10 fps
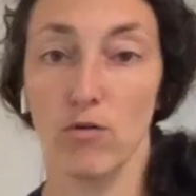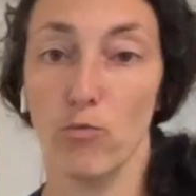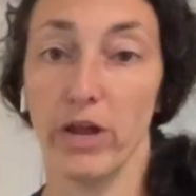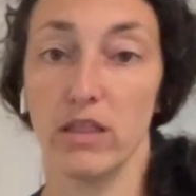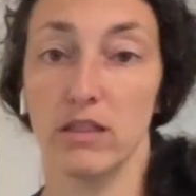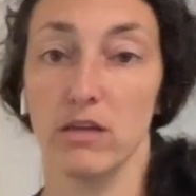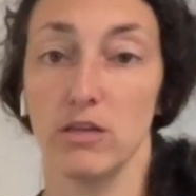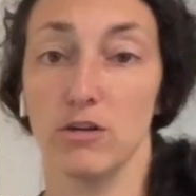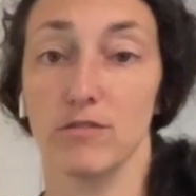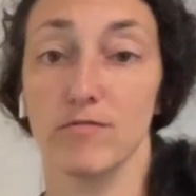with
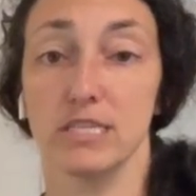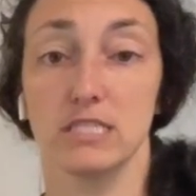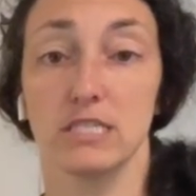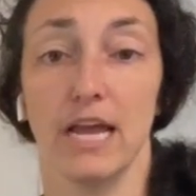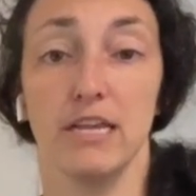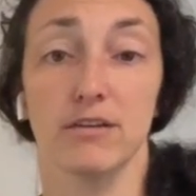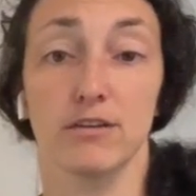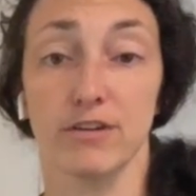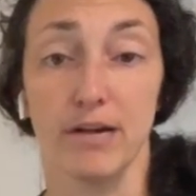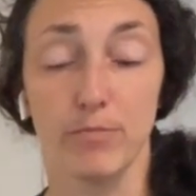your wrist and your
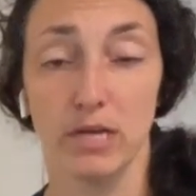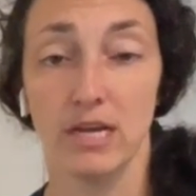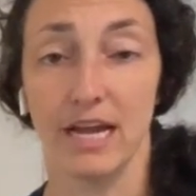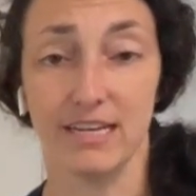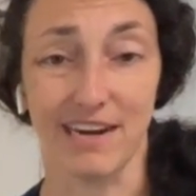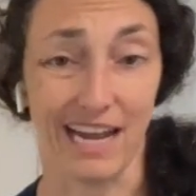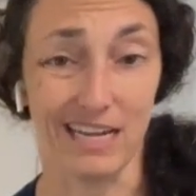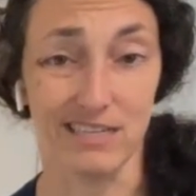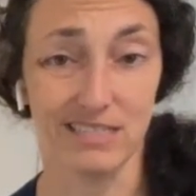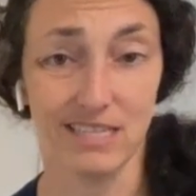grip and your hands.